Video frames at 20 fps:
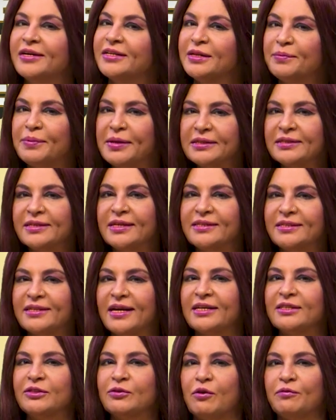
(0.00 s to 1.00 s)
the best that
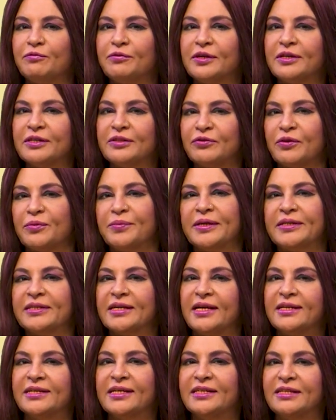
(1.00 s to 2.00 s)
science offers, from
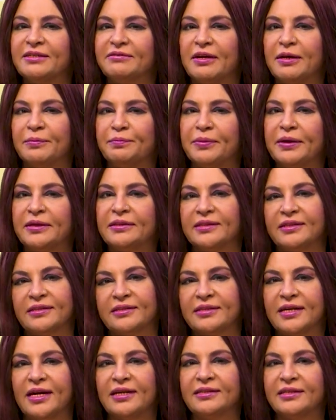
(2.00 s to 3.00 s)
exciting developments in
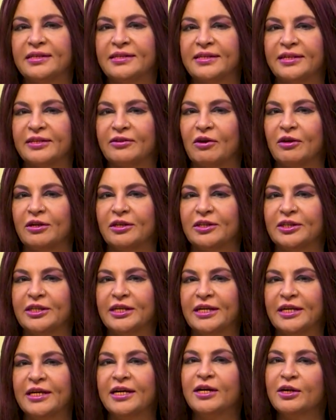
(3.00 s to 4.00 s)
science and
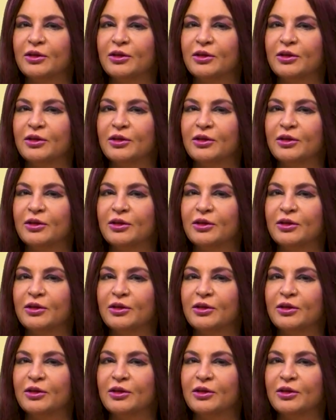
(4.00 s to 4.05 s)
technology